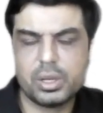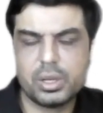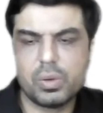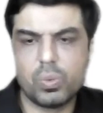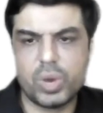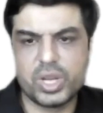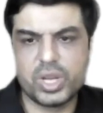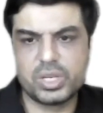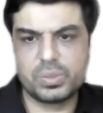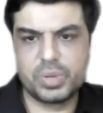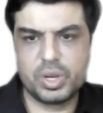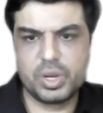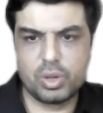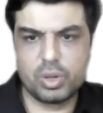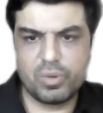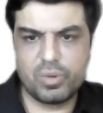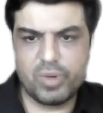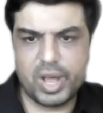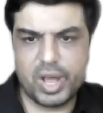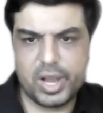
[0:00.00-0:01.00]
Once we know
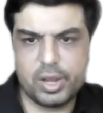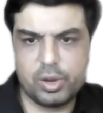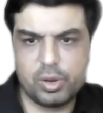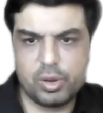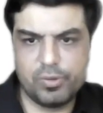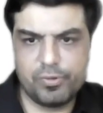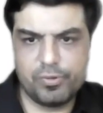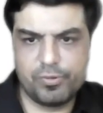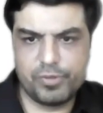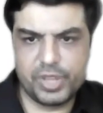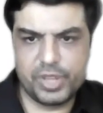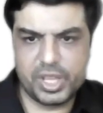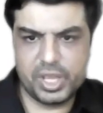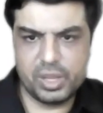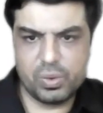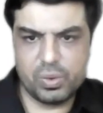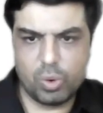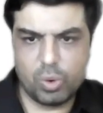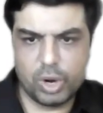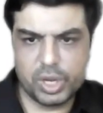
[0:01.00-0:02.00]
the value of P,
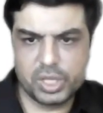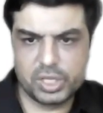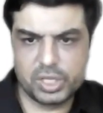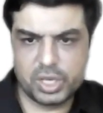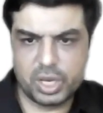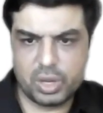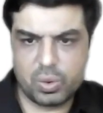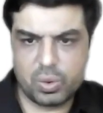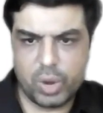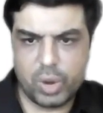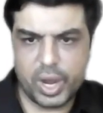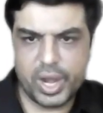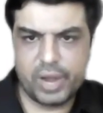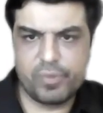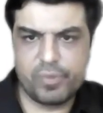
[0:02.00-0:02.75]
what is required,